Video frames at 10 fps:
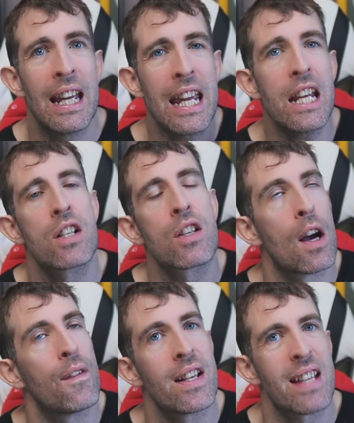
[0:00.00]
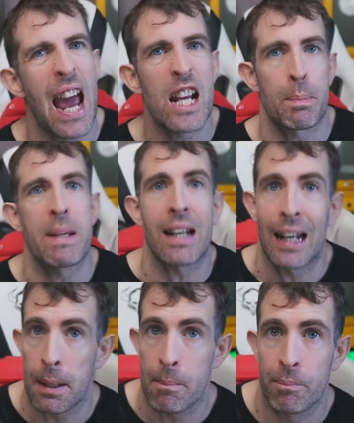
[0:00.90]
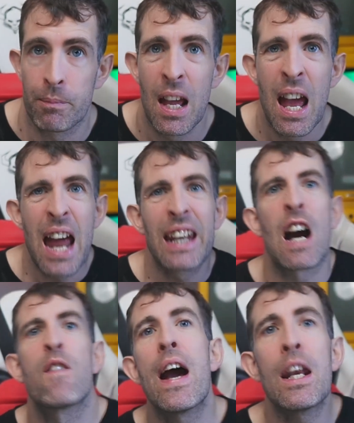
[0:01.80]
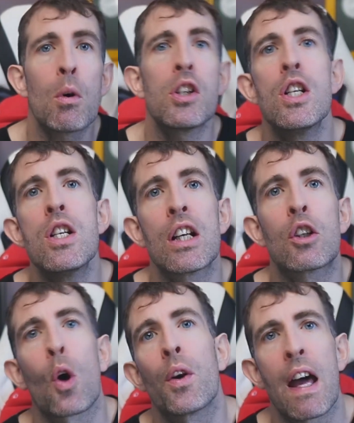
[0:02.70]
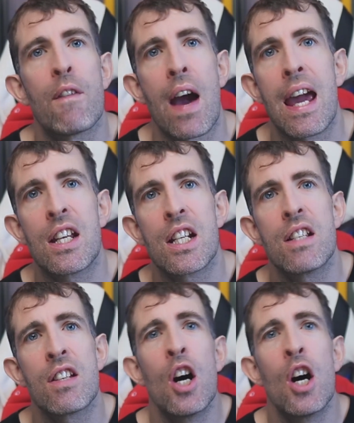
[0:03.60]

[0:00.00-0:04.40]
each service explicitly. Now, for anyone using .NET for ages,